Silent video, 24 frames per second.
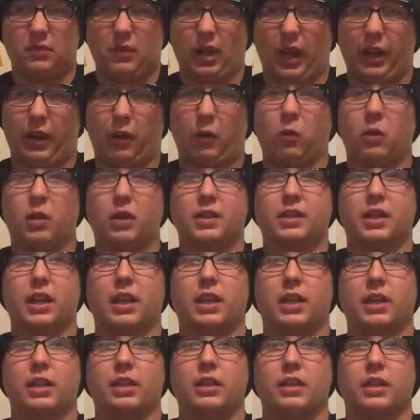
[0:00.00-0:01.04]
I don't want to say
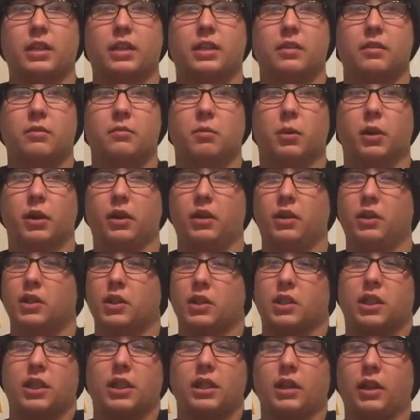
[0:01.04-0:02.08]
easy, but you
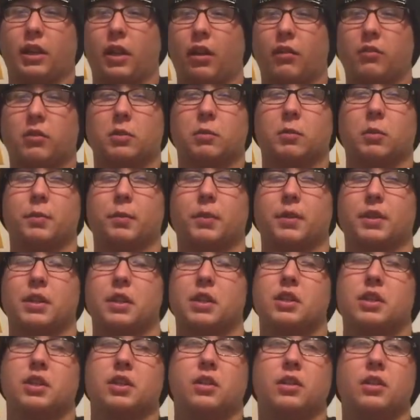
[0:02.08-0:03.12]
just get in a comfortable
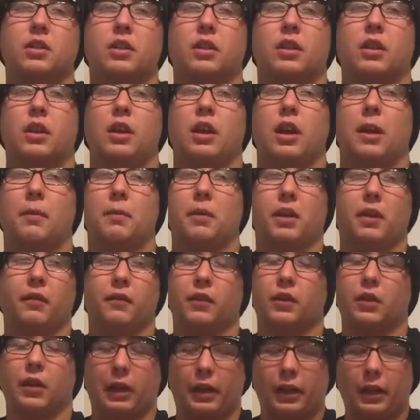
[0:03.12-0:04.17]
position. I mean,
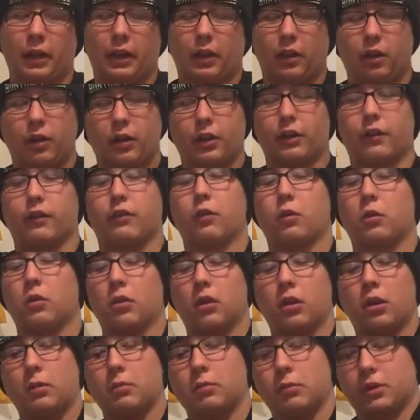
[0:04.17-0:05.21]
if you're getting it on your
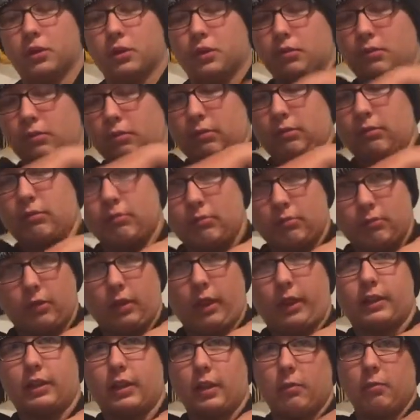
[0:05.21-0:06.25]
forearm, just
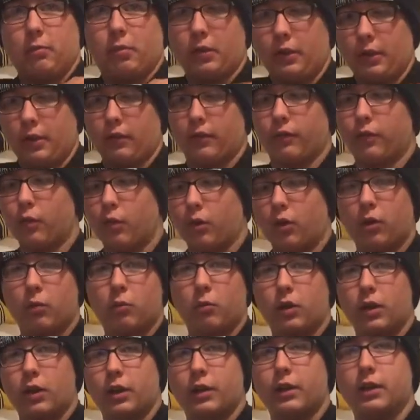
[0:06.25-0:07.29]
let them put your forearm
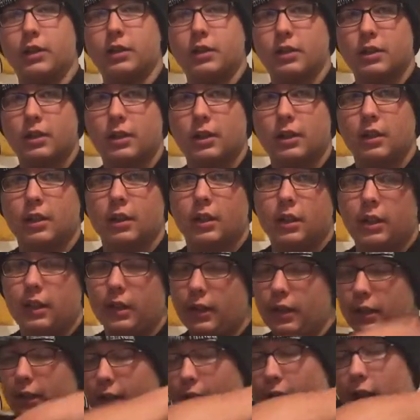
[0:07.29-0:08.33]
where it is.
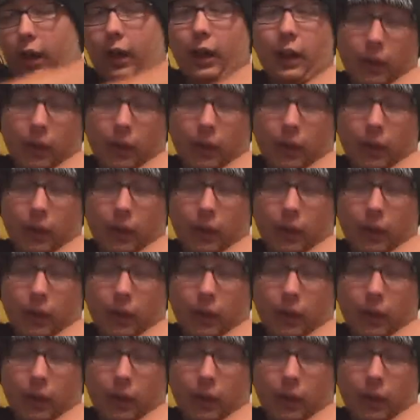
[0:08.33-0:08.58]
And then I